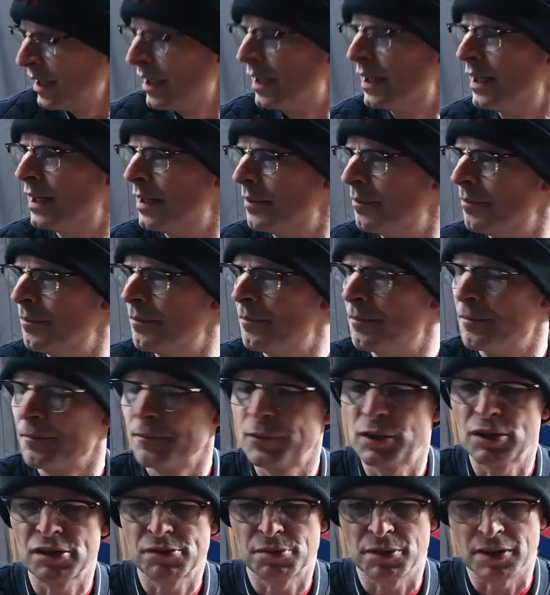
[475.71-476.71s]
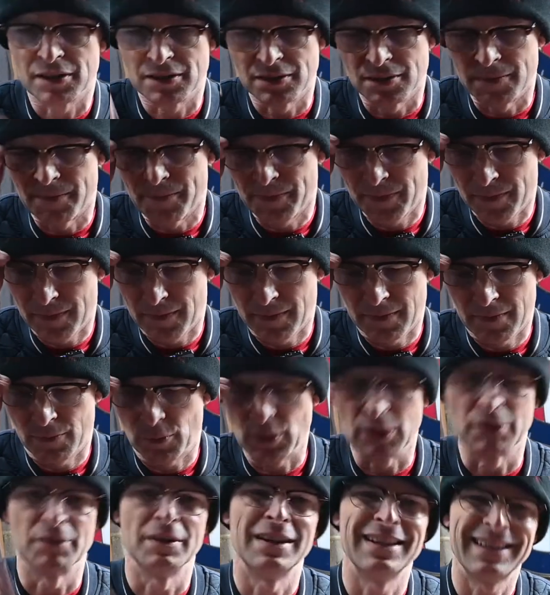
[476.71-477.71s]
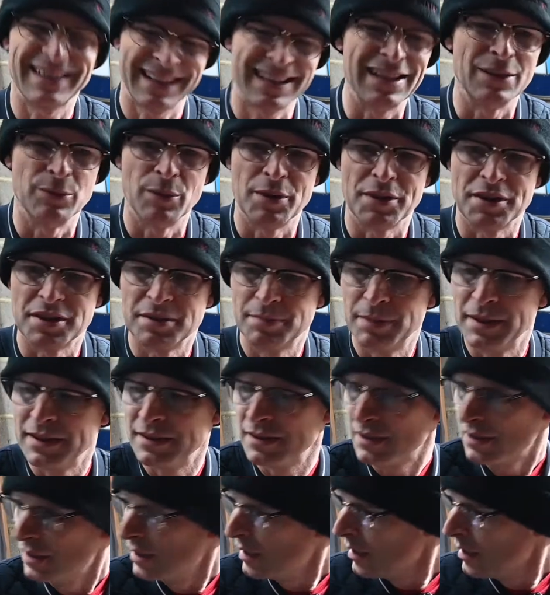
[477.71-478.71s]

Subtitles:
What else are we going to do? Well, again, weather dependent.